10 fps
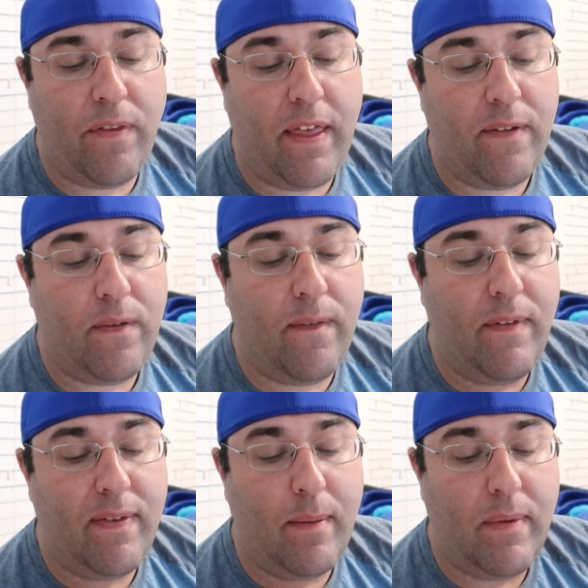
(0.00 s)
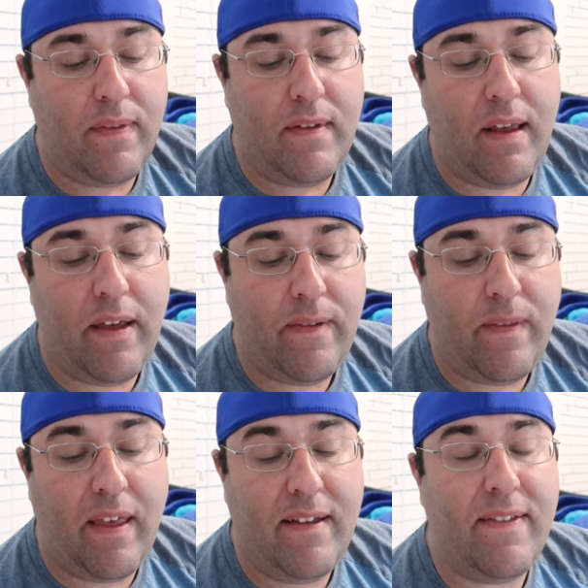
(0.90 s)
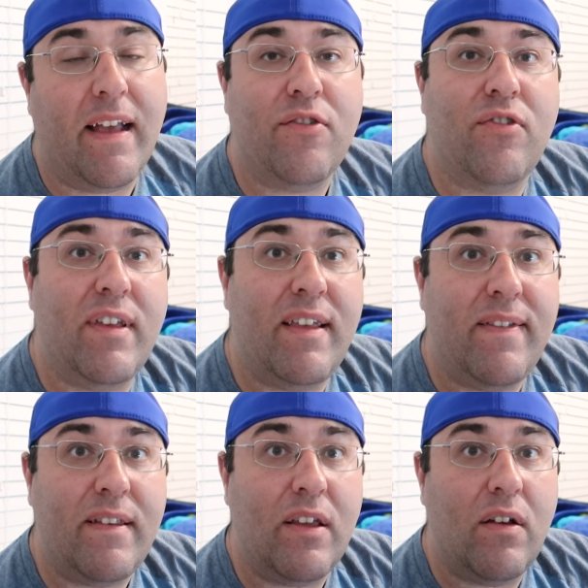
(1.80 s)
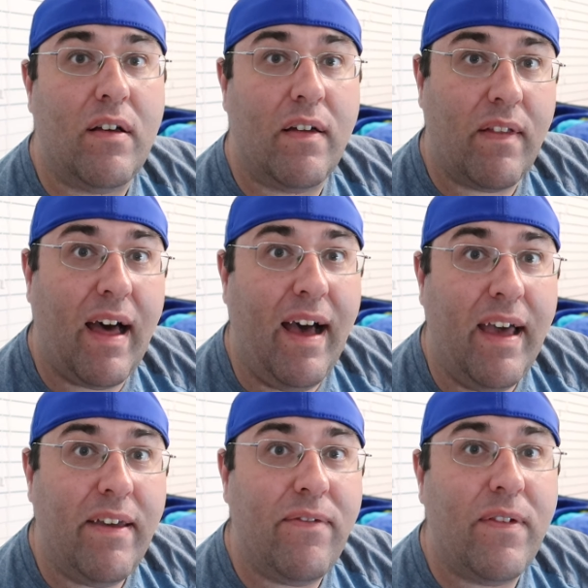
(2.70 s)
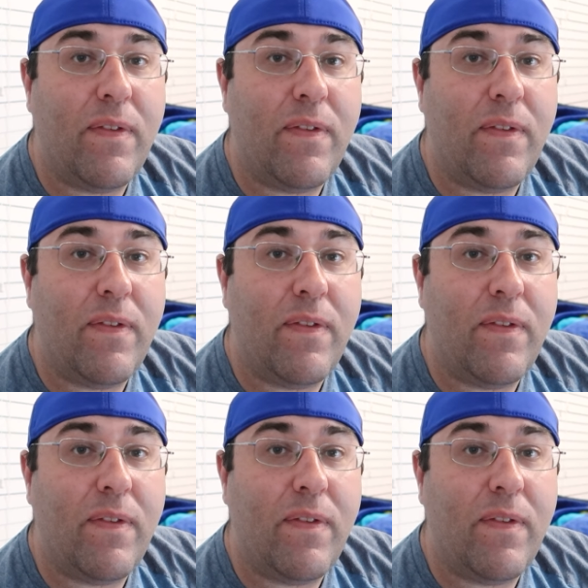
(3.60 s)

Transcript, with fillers: thanks to Fitzsimmons' test, that he's actually still alive.